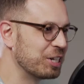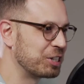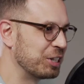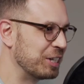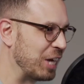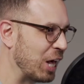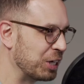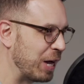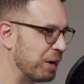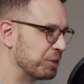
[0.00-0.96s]
dictionary tell
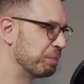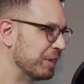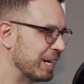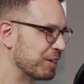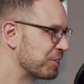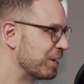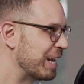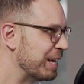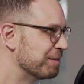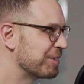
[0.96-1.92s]
you how to pronounce the
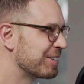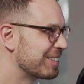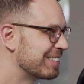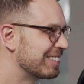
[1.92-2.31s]
names?